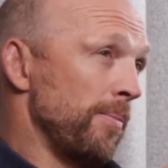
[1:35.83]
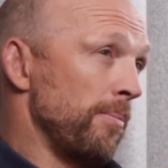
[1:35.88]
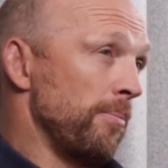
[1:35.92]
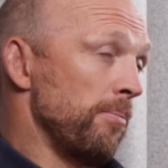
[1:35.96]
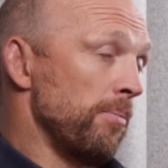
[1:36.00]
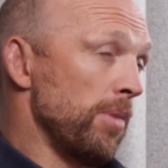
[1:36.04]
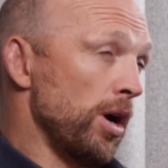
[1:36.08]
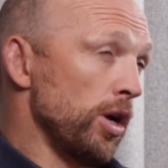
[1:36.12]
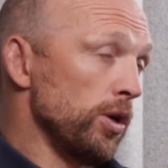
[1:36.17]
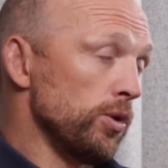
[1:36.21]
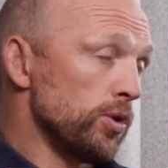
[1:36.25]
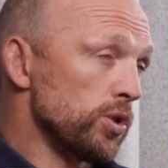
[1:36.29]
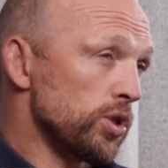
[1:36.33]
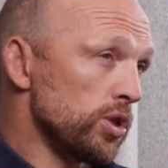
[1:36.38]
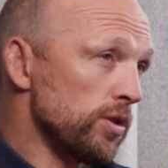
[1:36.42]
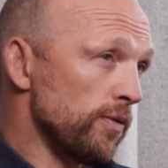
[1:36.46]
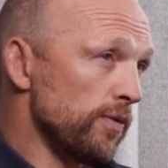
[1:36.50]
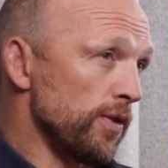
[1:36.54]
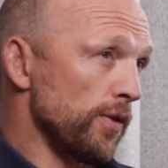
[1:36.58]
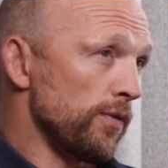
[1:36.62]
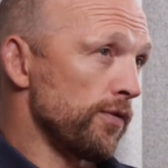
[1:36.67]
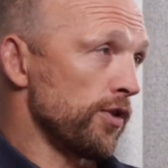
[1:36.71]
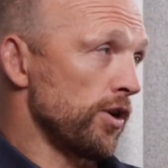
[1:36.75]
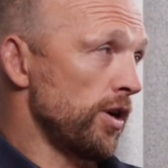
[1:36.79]
Most
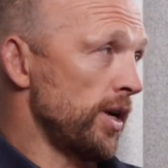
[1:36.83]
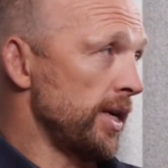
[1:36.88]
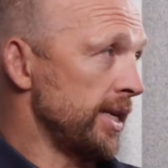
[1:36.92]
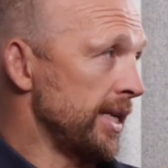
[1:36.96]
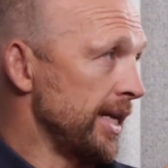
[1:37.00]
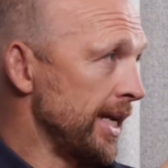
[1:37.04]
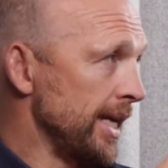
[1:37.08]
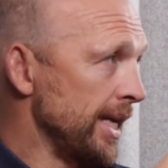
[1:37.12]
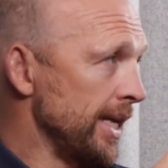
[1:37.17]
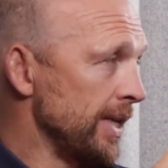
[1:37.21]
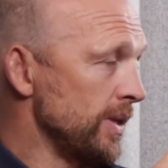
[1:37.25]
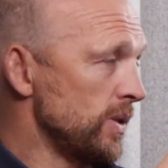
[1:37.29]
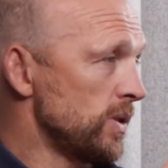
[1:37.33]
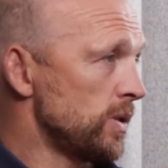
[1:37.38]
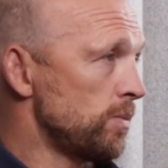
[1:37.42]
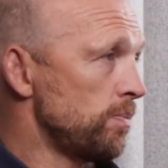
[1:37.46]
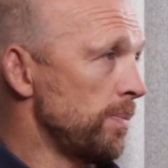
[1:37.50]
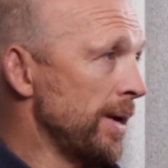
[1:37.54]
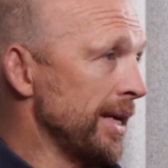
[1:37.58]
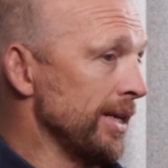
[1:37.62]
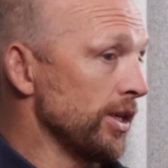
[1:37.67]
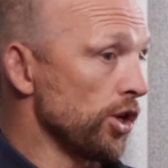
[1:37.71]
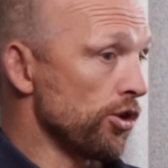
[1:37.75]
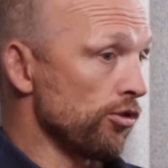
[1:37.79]
of the Friday is
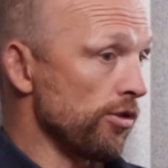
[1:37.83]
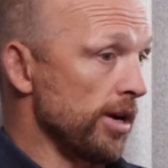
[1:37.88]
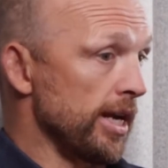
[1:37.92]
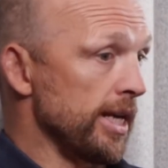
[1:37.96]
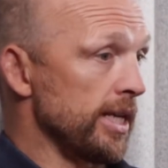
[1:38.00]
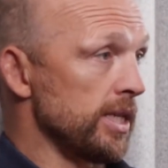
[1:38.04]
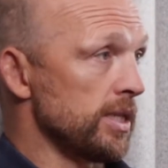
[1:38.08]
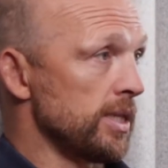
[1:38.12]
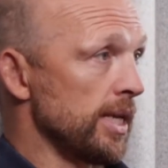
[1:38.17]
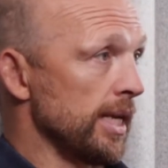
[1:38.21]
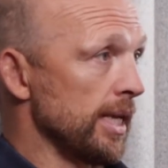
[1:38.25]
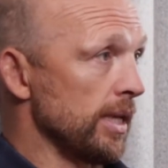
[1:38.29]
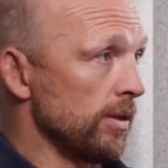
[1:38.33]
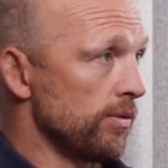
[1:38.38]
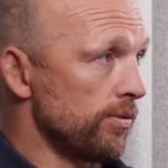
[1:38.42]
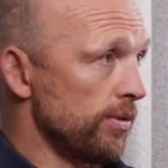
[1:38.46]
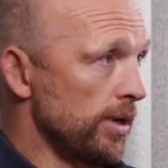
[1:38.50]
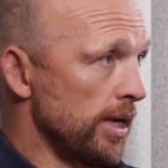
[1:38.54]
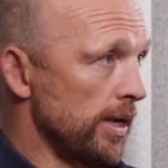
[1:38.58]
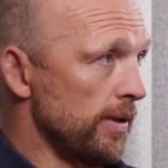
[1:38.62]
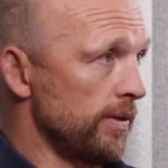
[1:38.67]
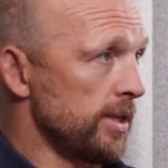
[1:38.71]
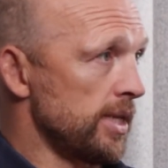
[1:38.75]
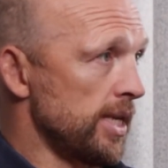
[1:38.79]
spent grazing
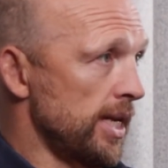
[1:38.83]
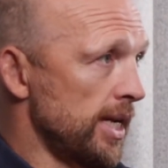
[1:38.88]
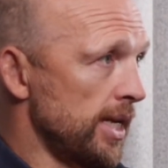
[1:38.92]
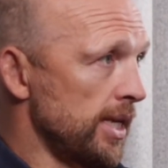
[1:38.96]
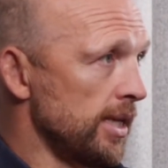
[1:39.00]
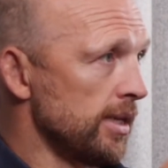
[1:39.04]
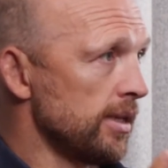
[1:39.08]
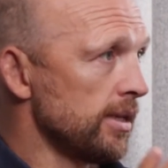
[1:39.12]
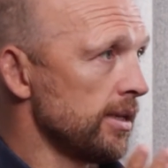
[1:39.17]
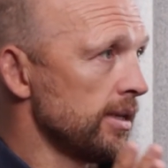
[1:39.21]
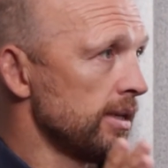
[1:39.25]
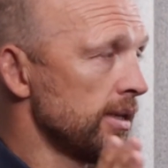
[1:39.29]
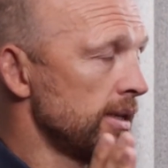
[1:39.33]
throughout the day,